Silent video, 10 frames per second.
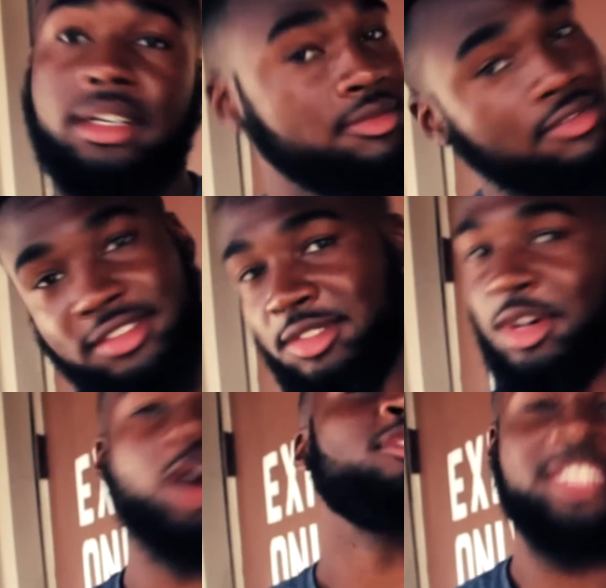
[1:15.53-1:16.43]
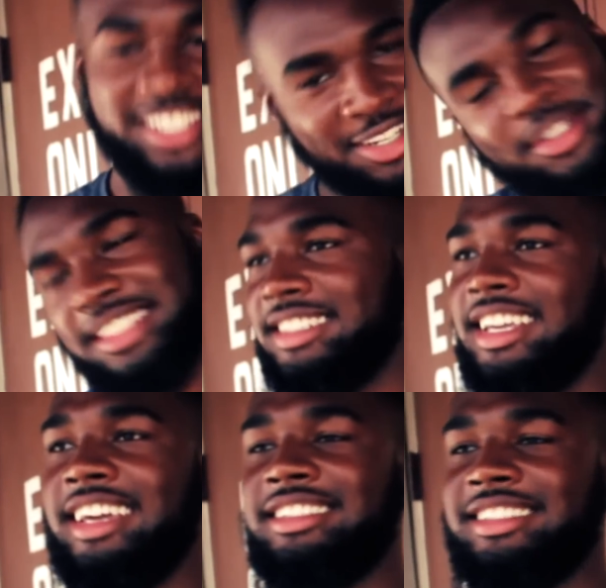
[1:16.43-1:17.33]
but, you know, hopefully he on the
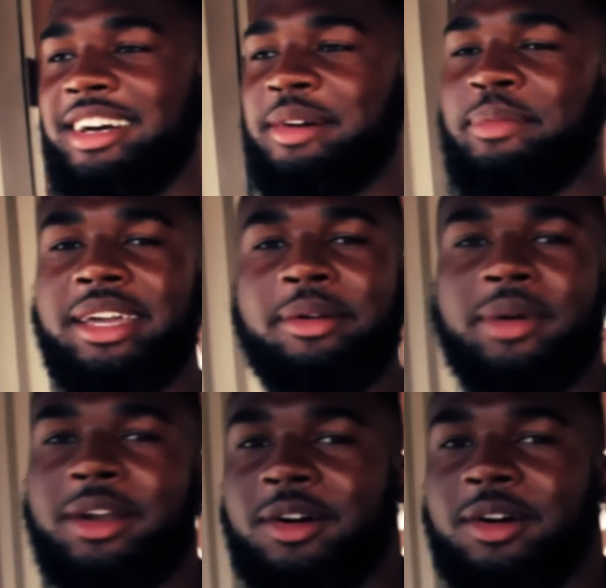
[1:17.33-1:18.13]
stage, you know what I mean? But,